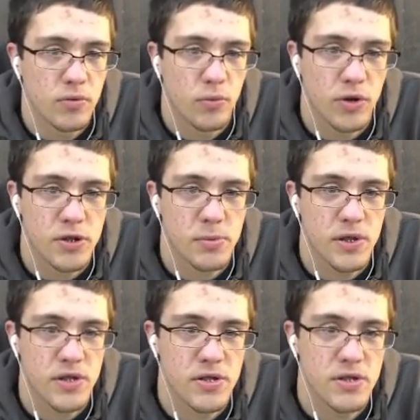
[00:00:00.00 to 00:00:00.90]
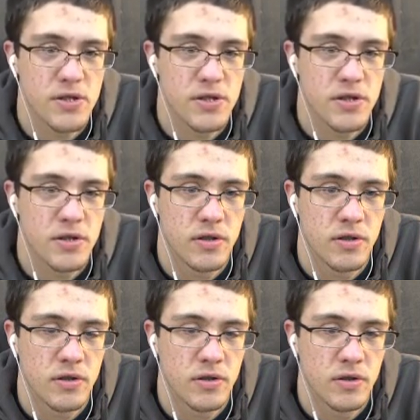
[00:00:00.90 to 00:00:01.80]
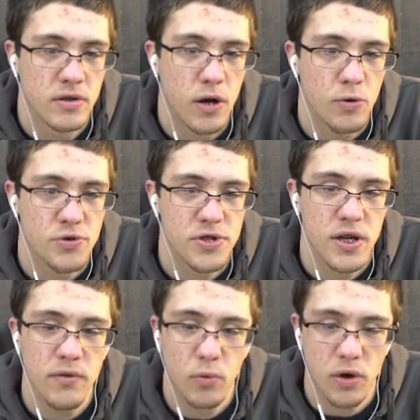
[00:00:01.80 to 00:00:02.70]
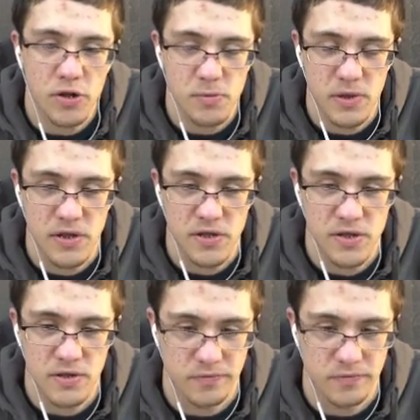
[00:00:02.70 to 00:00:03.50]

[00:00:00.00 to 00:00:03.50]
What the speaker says: Workspaces. Oh, save workspace.